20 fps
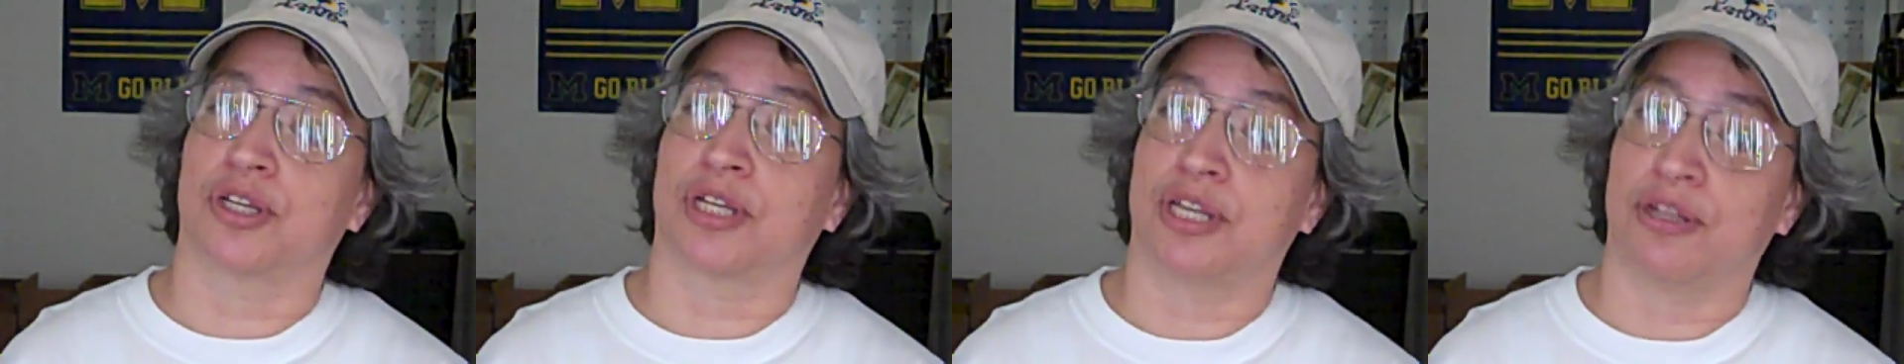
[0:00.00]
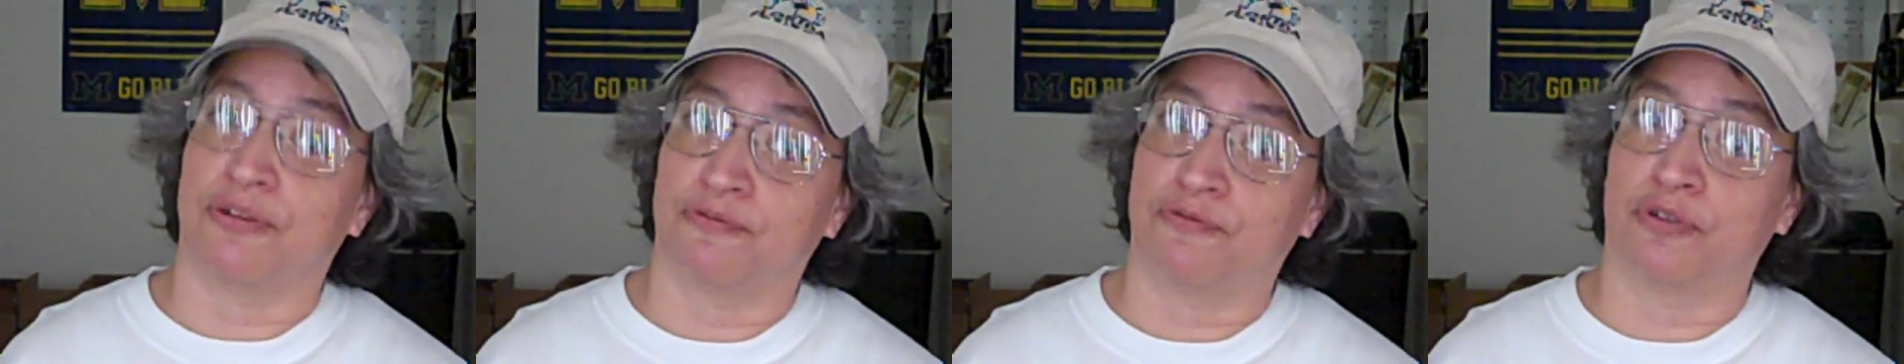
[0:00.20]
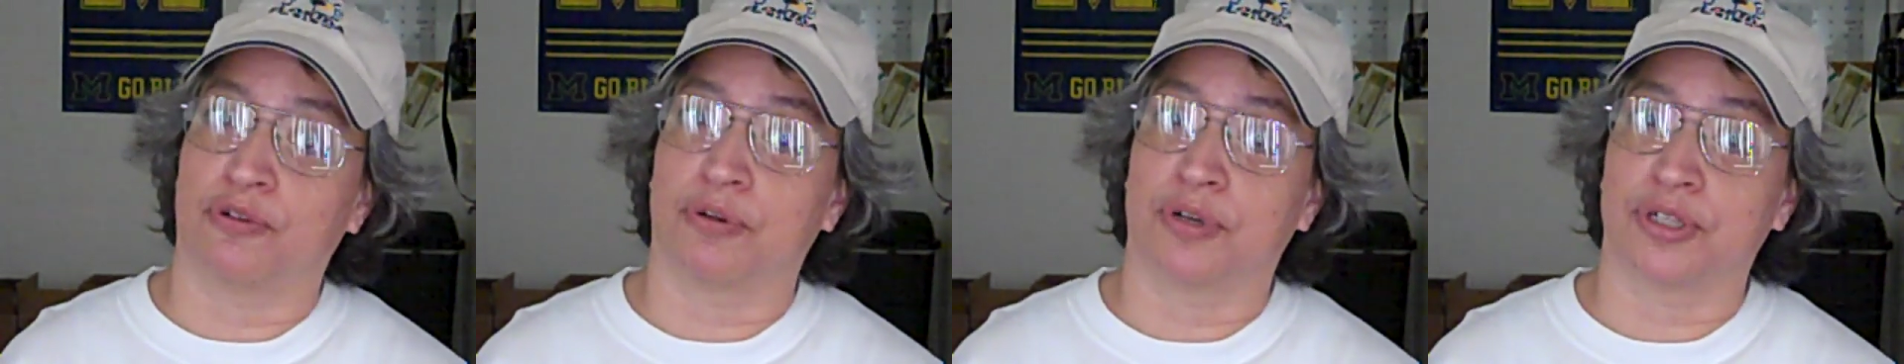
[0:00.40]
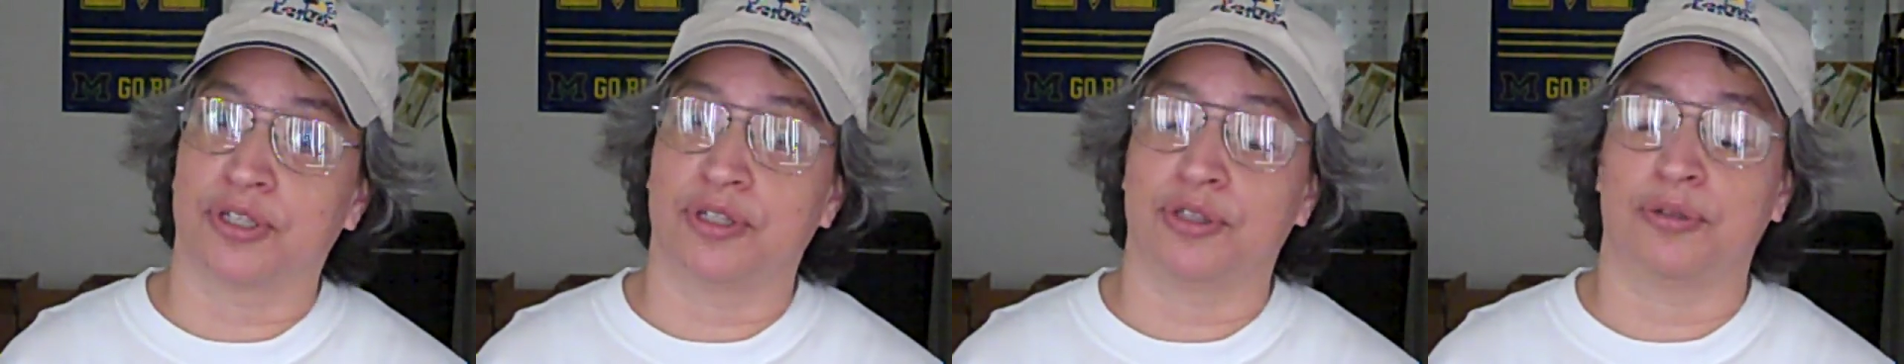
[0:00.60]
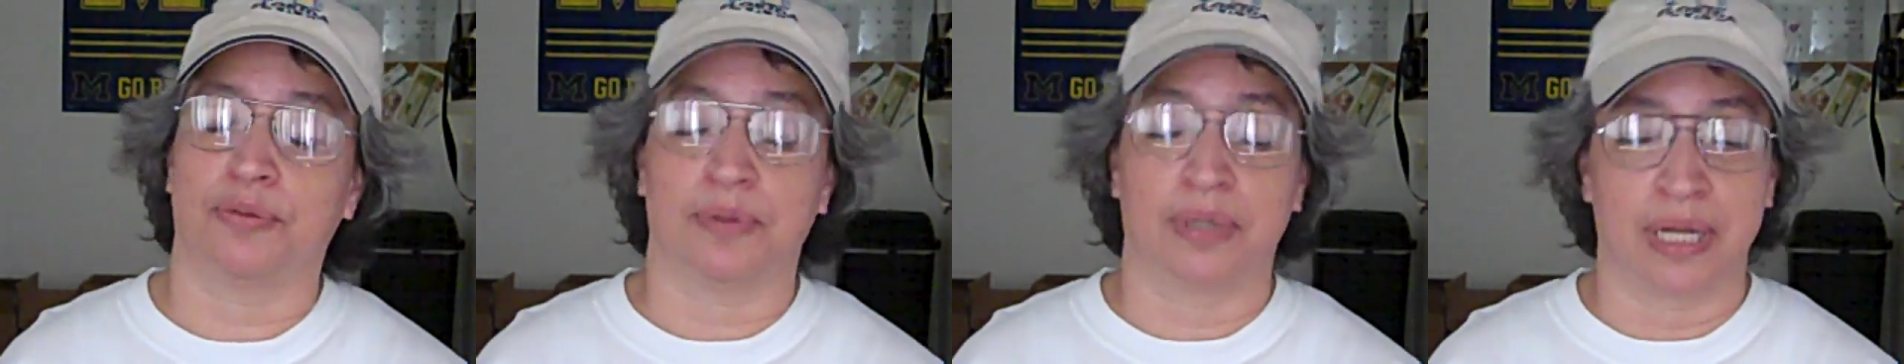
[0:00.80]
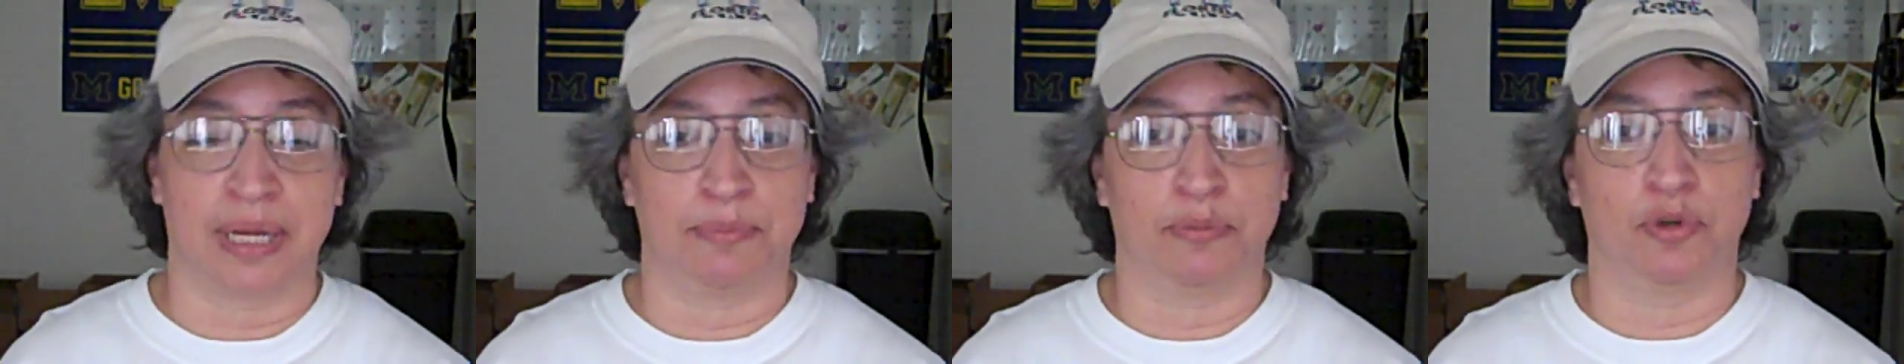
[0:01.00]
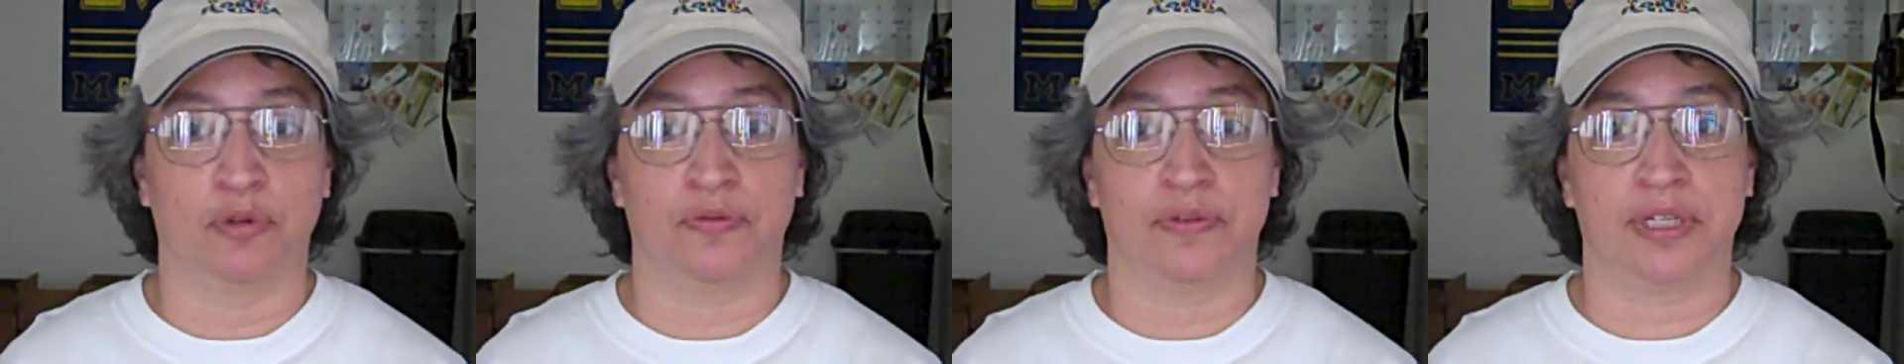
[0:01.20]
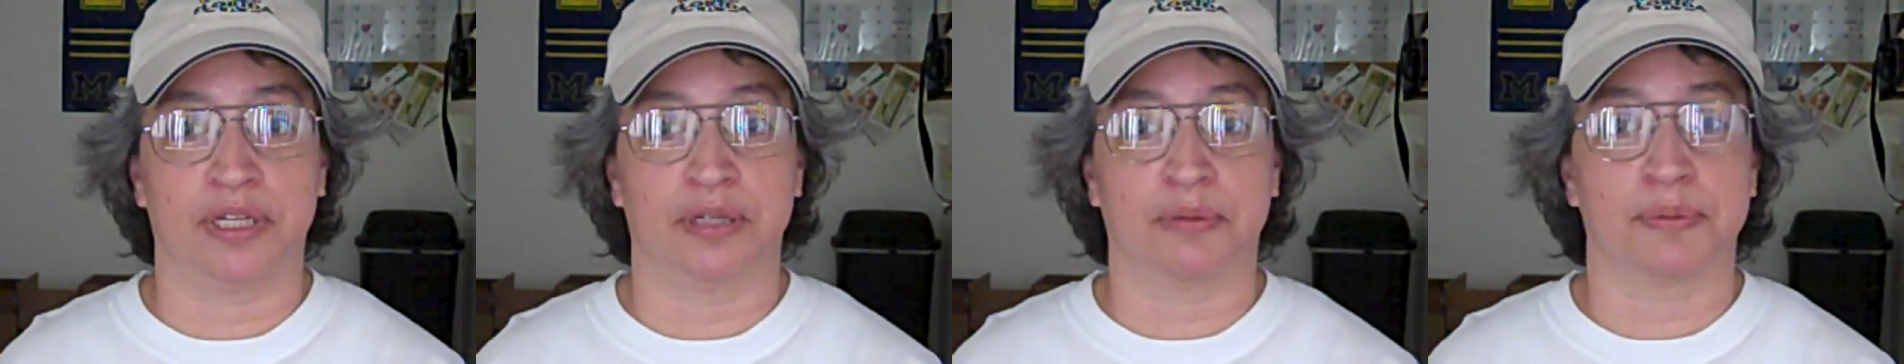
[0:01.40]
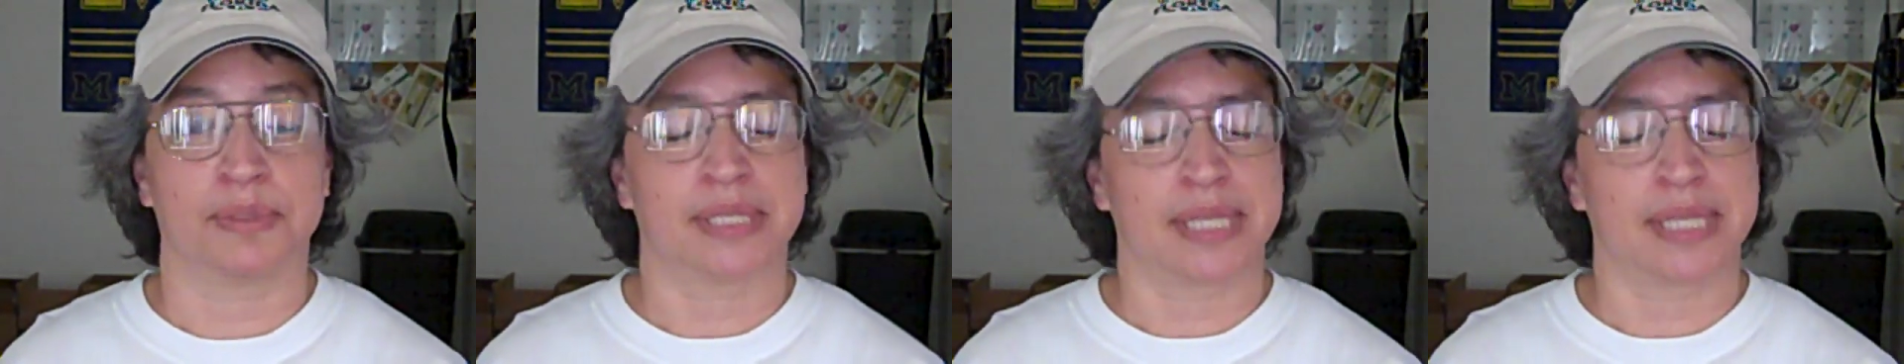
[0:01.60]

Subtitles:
looking forward to when I moved here,